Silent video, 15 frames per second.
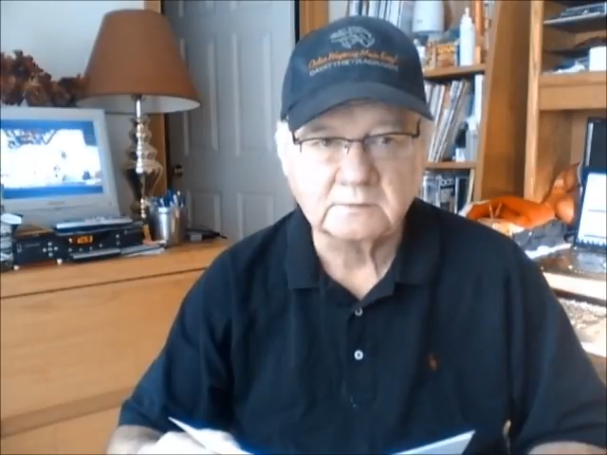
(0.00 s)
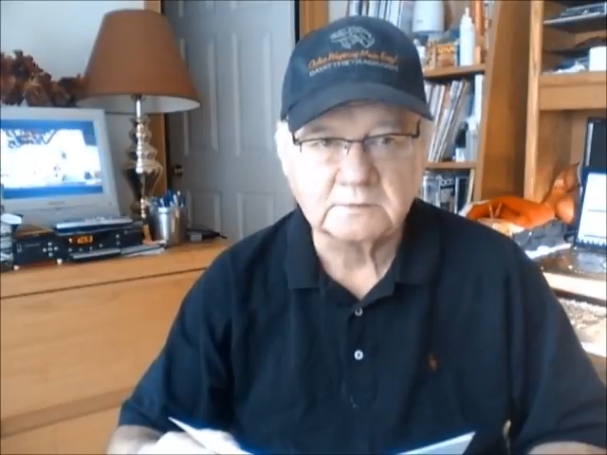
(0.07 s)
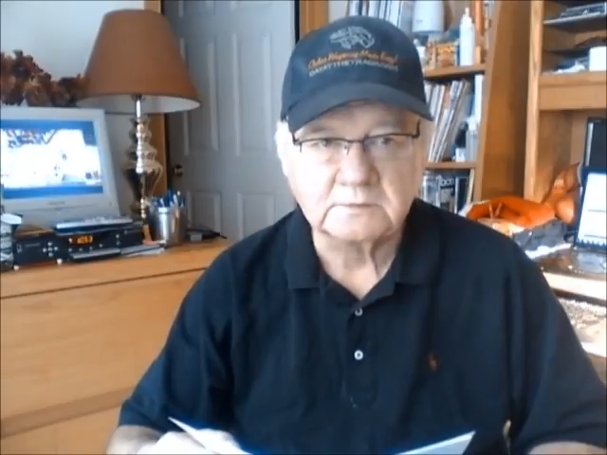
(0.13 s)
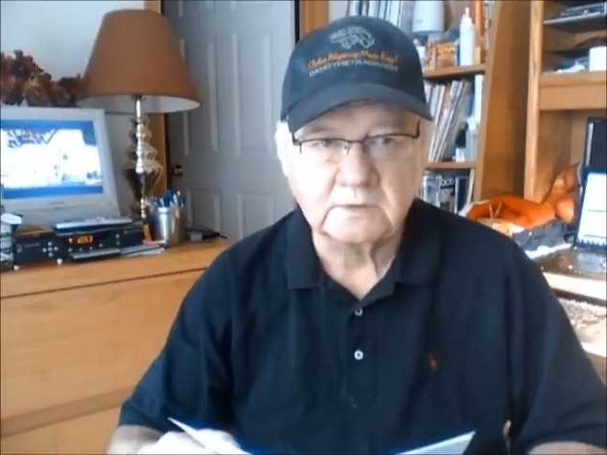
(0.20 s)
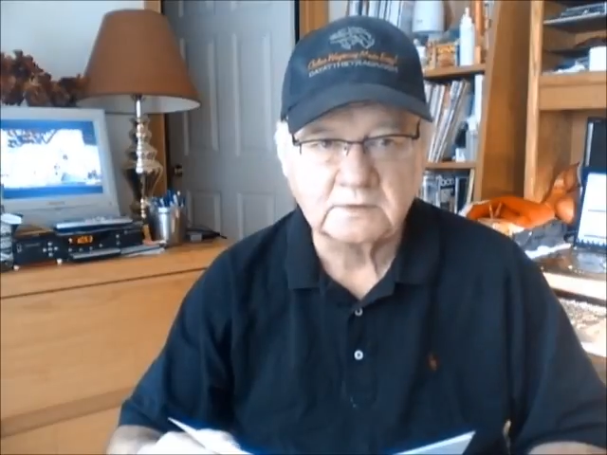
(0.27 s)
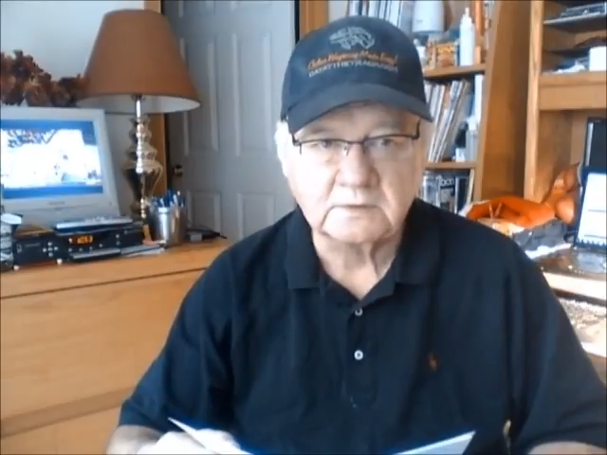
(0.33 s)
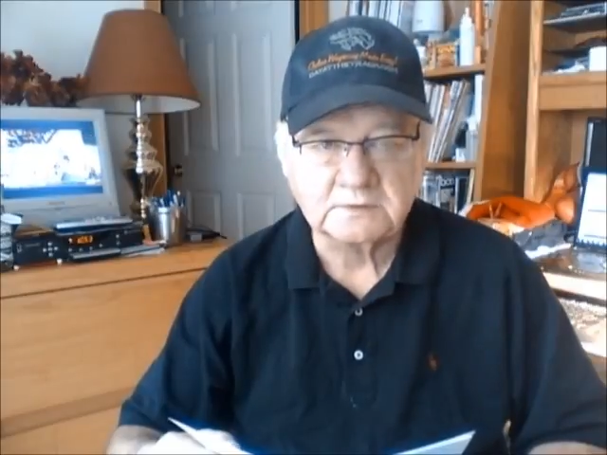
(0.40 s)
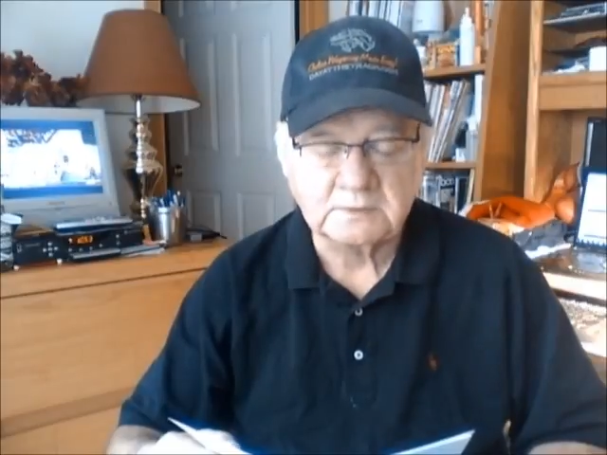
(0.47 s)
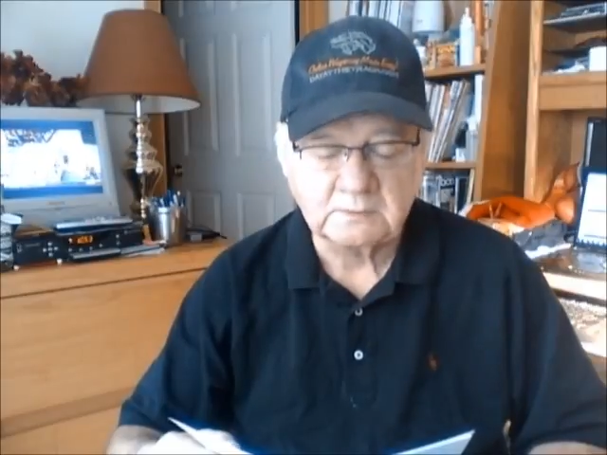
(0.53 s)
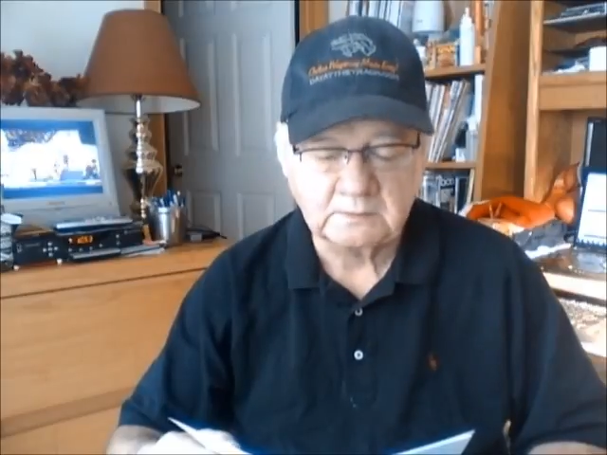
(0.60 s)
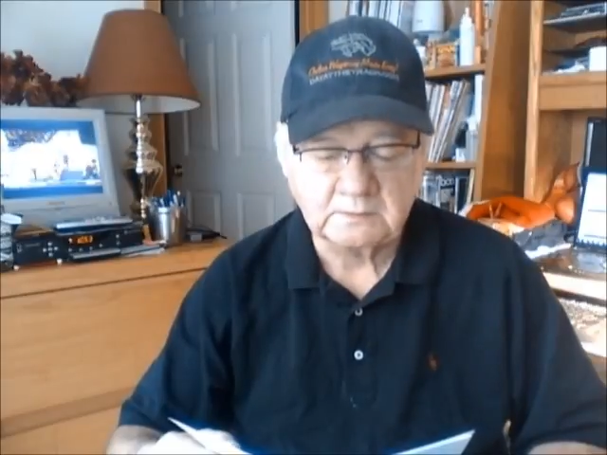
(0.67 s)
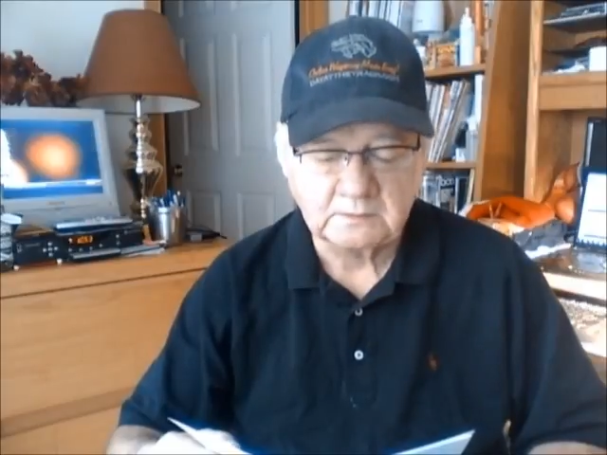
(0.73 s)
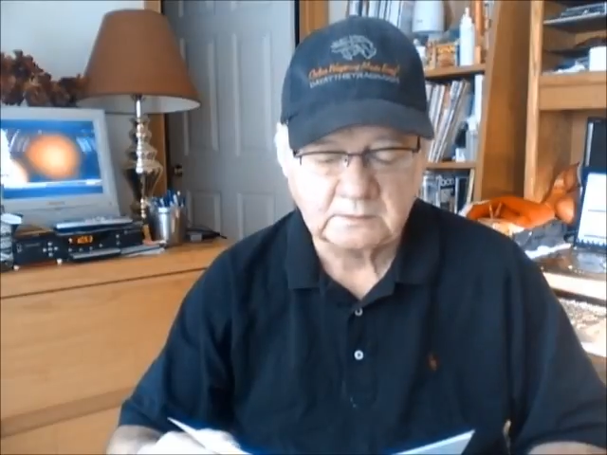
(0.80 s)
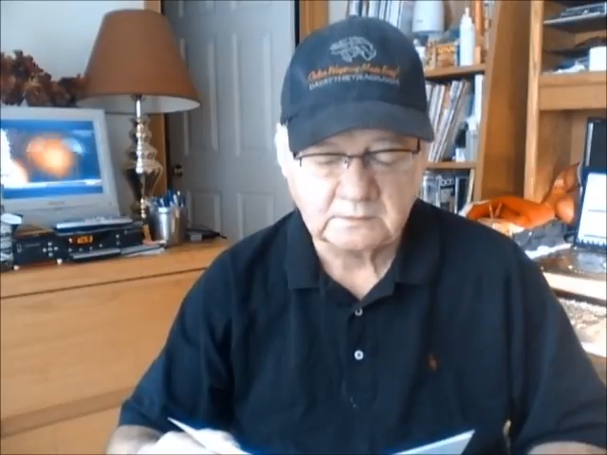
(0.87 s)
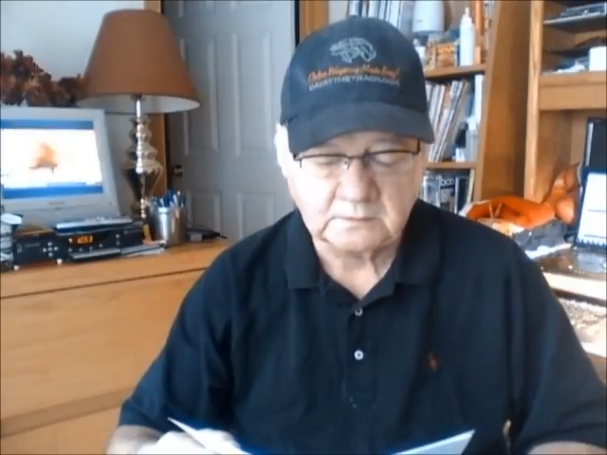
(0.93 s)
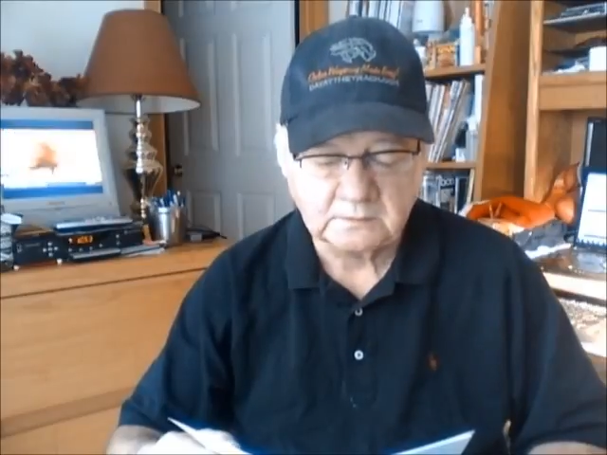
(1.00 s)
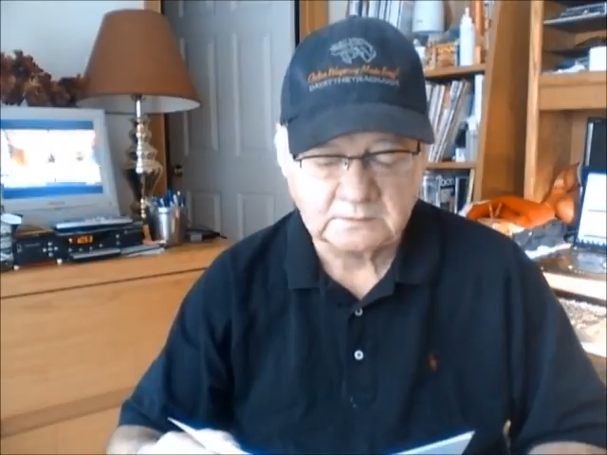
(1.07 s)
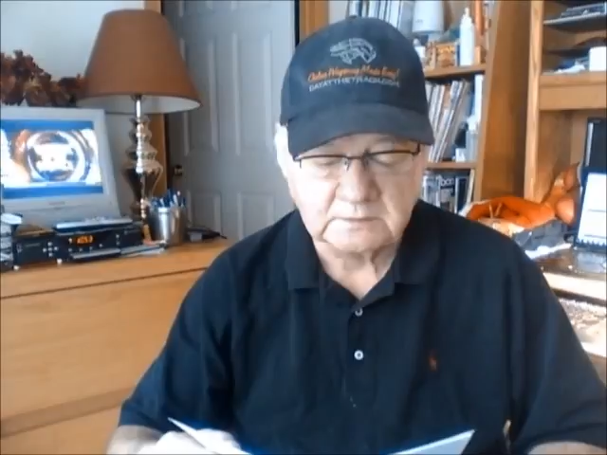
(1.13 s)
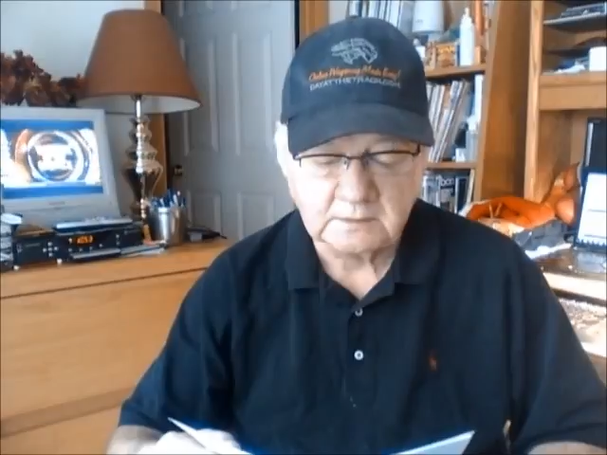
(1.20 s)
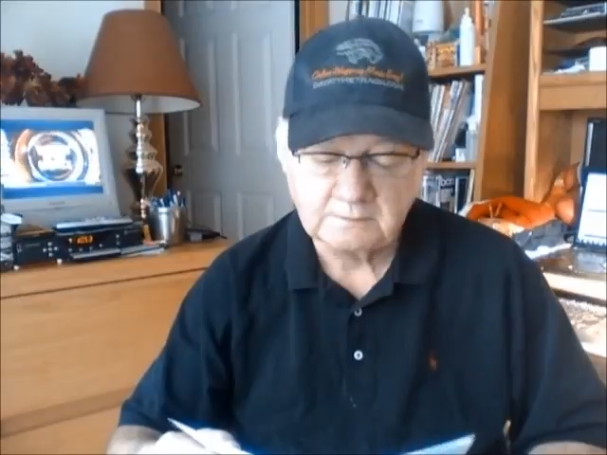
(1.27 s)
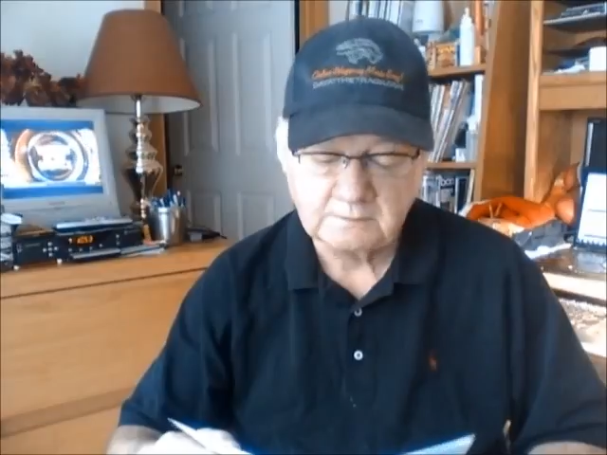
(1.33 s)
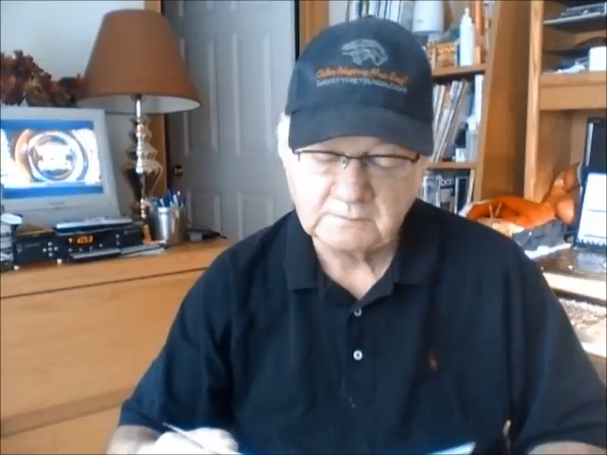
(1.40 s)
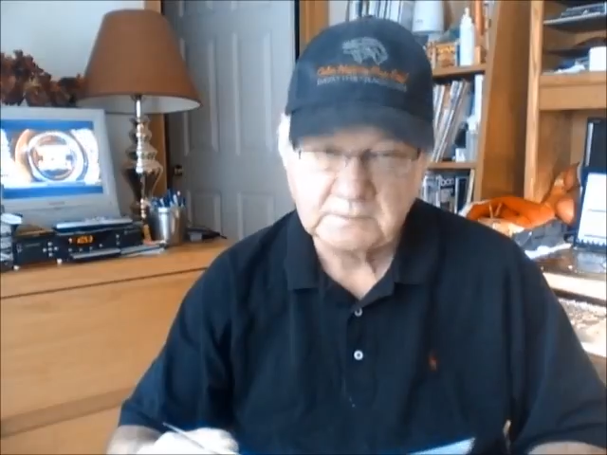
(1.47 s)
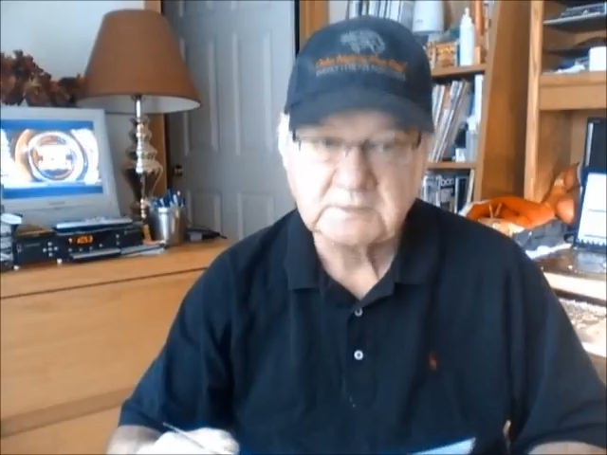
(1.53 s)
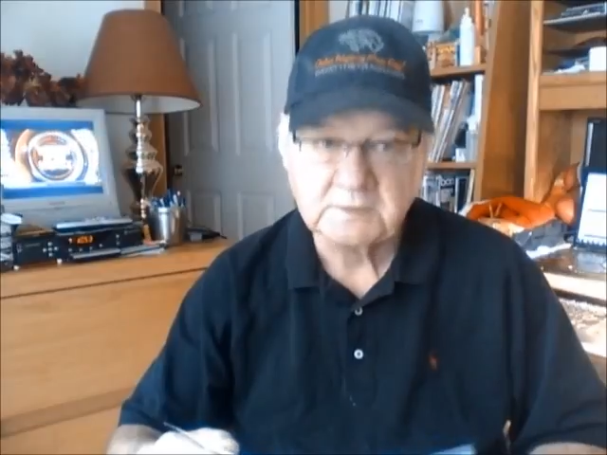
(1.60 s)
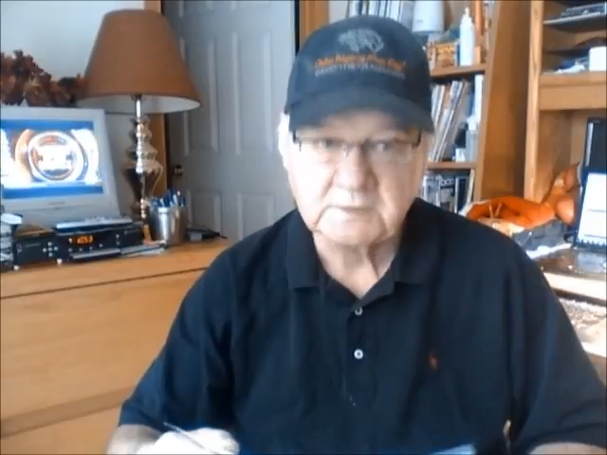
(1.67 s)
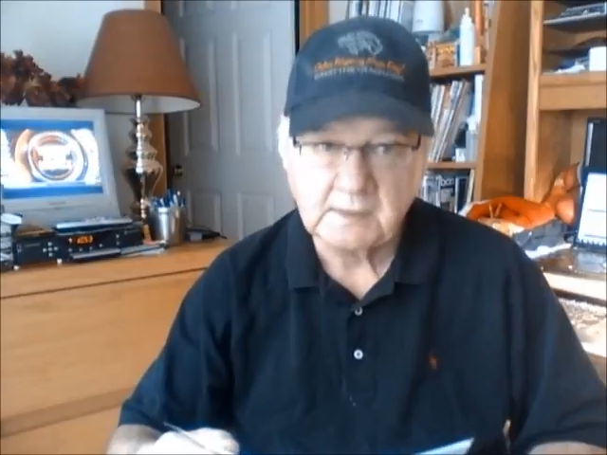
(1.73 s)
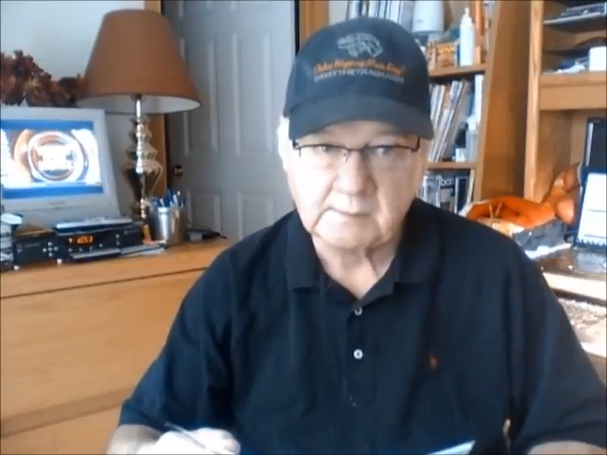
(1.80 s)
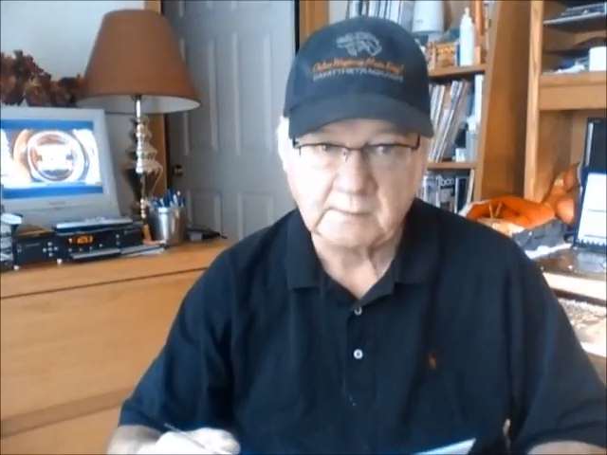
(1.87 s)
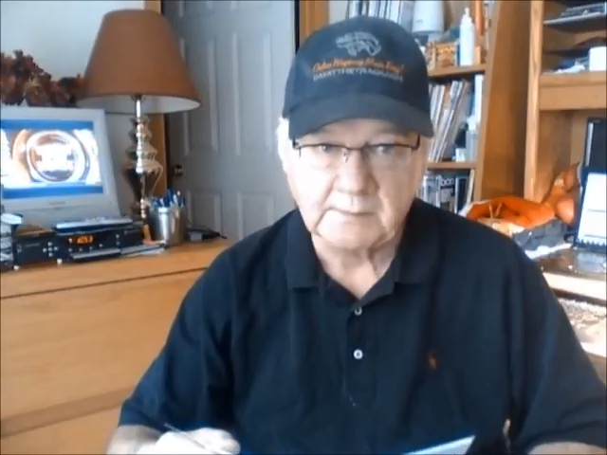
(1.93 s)
which also includes the
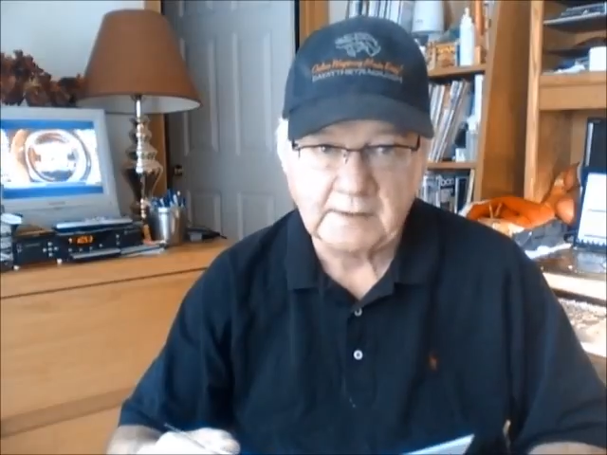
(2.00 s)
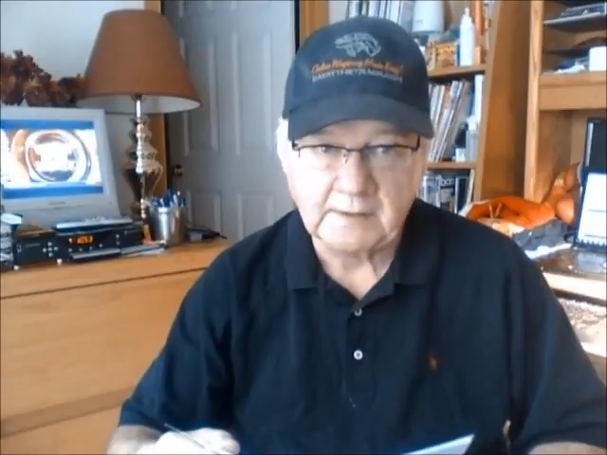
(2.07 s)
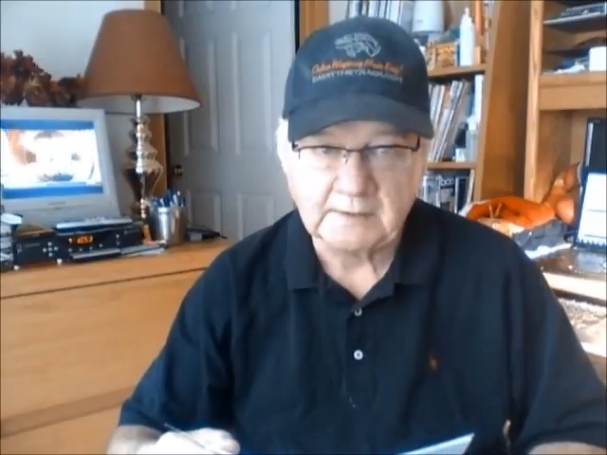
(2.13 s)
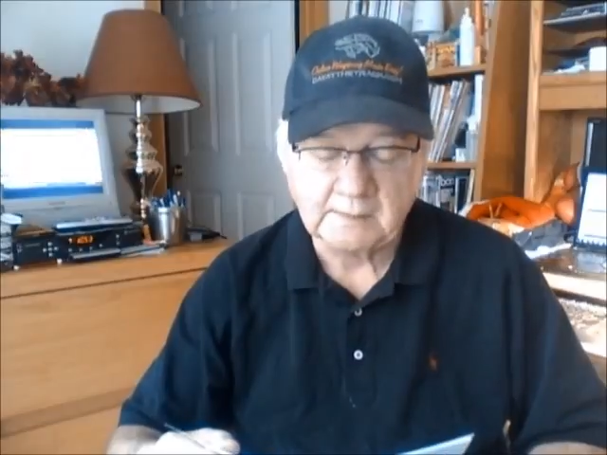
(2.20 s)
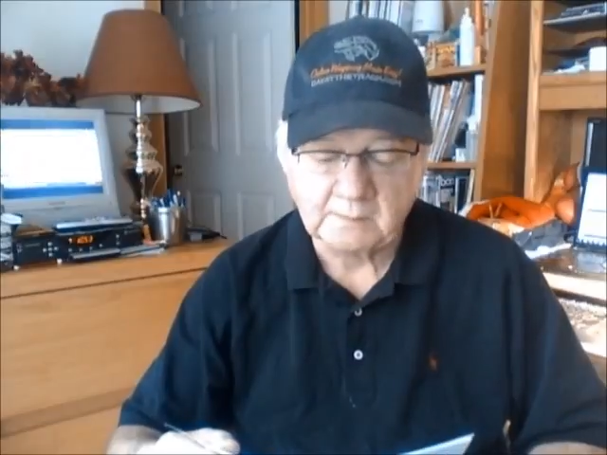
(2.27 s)
stablemate,